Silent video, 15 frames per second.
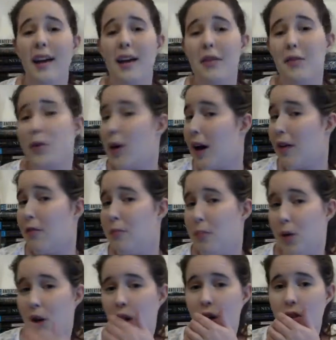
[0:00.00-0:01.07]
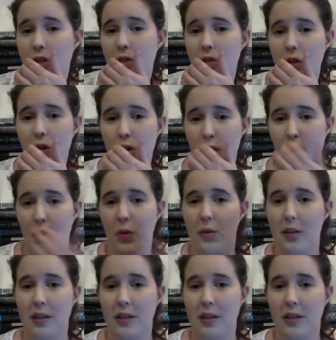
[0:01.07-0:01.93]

if you have book hauls of your own,